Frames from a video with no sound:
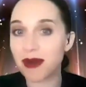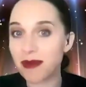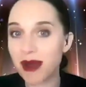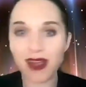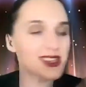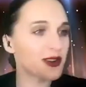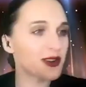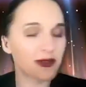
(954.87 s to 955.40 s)

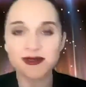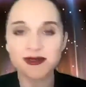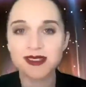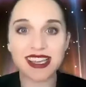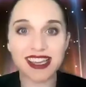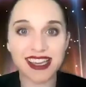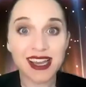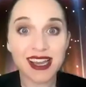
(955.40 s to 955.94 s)
mouth you know it was
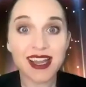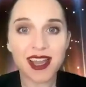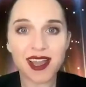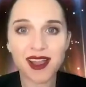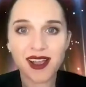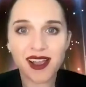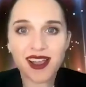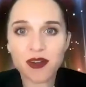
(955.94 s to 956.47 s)
like
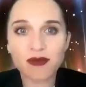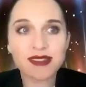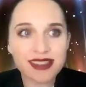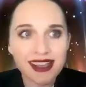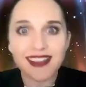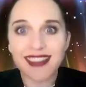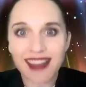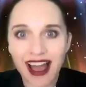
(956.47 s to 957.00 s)
it was
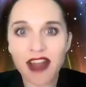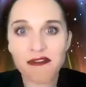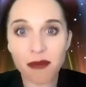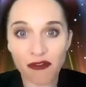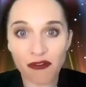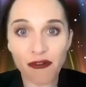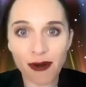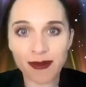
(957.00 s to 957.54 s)
like a live
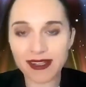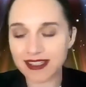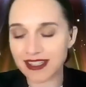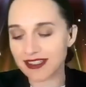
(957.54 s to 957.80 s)
performance.